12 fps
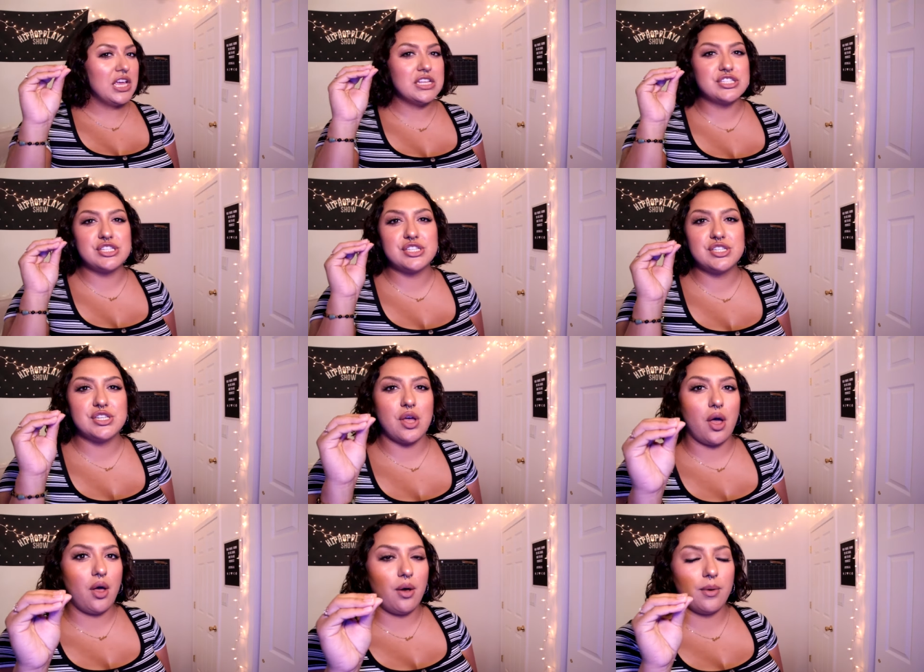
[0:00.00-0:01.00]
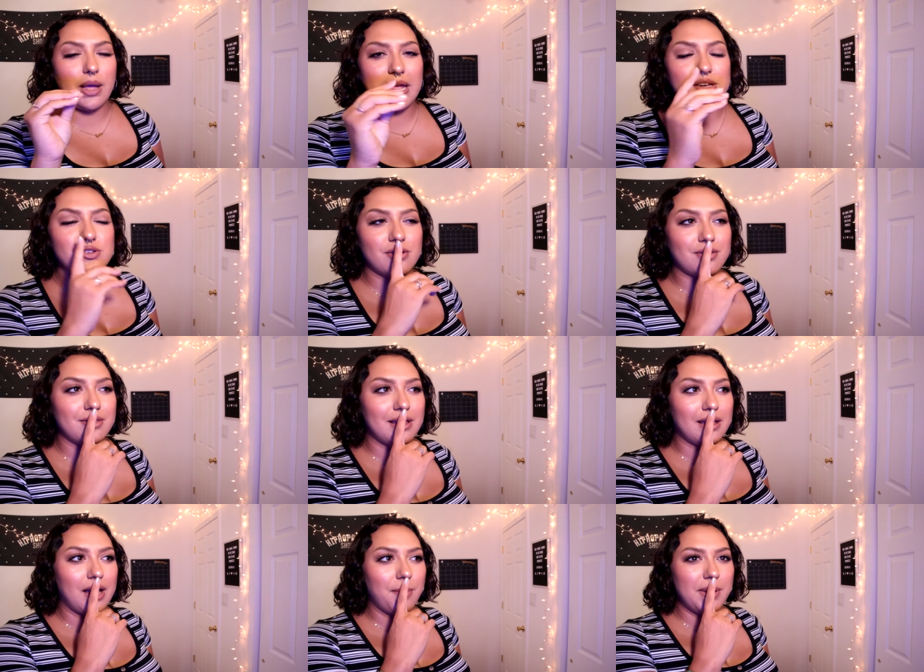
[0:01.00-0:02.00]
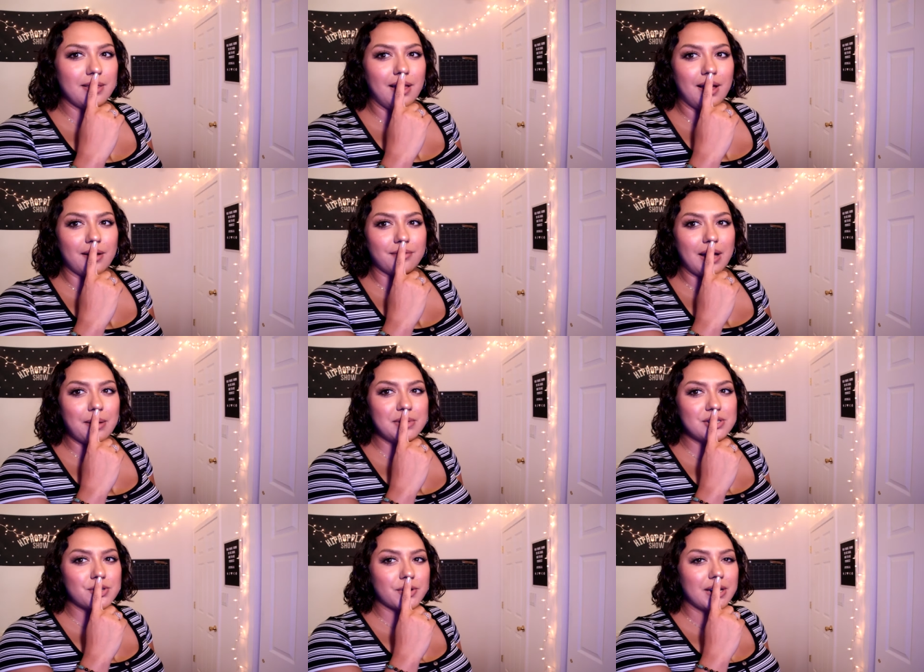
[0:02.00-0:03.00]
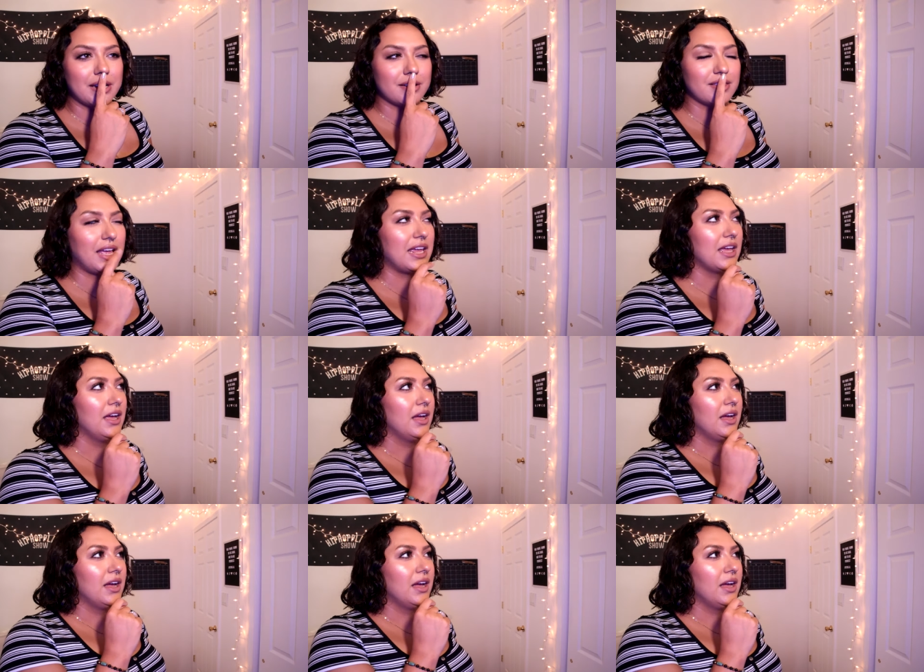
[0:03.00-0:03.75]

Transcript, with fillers: It's so interesting. I'm in love. I'm intrigued. Like